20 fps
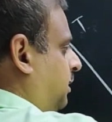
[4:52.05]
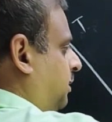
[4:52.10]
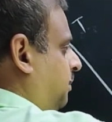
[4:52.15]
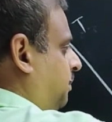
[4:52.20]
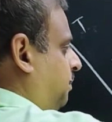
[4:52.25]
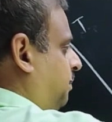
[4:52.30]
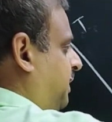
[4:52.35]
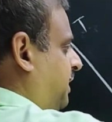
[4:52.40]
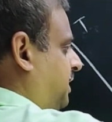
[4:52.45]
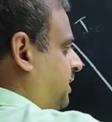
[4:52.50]

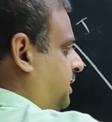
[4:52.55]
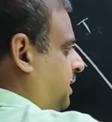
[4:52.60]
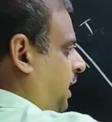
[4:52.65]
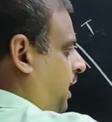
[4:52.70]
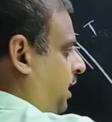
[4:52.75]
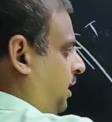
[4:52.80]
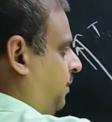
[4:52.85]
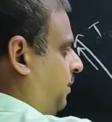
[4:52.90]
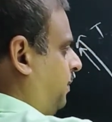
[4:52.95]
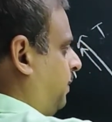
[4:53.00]
beta
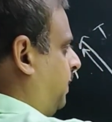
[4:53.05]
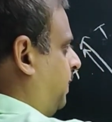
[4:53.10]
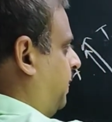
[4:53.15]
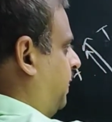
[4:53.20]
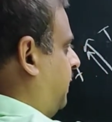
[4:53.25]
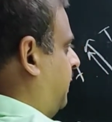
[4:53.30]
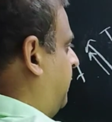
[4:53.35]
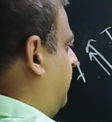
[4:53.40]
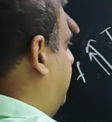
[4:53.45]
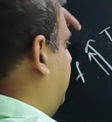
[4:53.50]

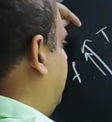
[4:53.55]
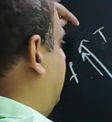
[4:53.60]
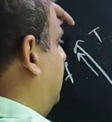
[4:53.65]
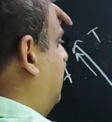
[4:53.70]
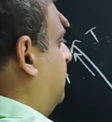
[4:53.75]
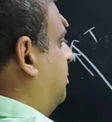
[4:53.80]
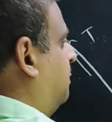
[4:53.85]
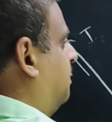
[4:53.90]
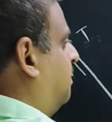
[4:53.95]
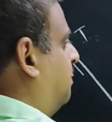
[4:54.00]

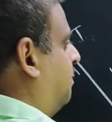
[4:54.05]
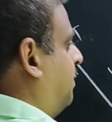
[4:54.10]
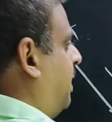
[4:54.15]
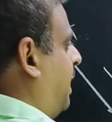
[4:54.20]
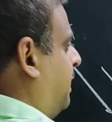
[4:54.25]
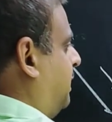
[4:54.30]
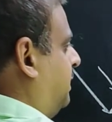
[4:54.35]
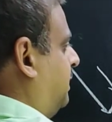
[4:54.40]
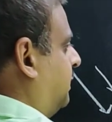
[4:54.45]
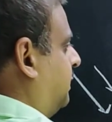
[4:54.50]

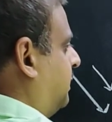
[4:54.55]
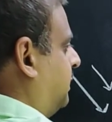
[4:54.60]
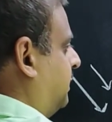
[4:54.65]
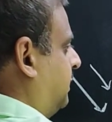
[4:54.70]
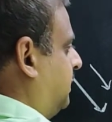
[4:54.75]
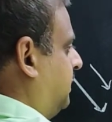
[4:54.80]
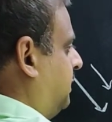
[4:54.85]
minus